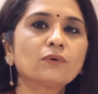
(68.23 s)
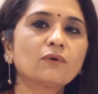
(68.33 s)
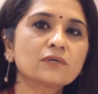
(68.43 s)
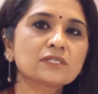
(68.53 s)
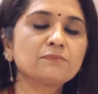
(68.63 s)

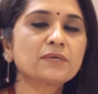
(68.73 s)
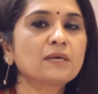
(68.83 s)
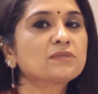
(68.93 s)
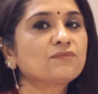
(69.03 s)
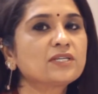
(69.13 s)
or
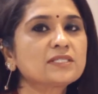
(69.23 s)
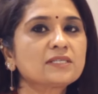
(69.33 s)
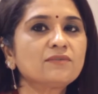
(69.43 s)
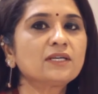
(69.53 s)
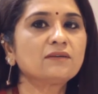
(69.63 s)
sometimes, if it is
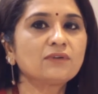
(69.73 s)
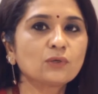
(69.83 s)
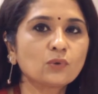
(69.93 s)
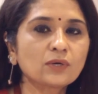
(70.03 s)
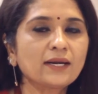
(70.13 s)
severe, even
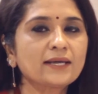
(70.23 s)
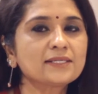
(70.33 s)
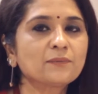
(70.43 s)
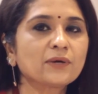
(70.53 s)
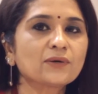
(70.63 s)
oral
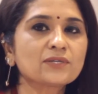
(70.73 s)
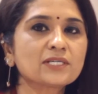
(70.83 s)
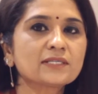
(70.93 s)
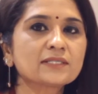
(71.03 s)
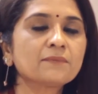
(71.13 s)

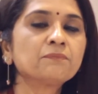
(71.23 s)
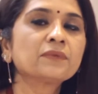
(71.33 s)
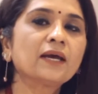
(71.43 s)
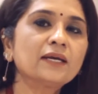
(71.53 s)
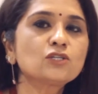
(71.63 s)
antibiotics
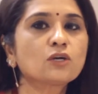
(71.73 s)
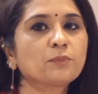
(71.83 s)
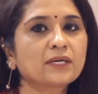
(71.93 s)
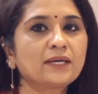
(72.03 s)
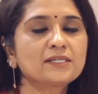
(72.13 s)
and
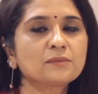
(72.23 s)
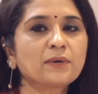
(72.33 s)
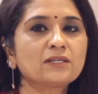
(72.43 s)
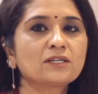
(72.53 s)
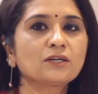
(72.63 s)
topical
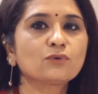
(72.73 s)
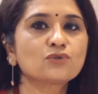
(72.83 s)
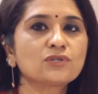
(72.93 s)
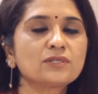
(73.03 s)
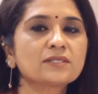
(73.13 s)
antibiotic
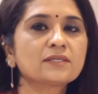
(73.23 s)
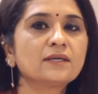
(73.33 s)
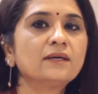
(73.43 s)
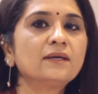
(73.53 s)
lotions.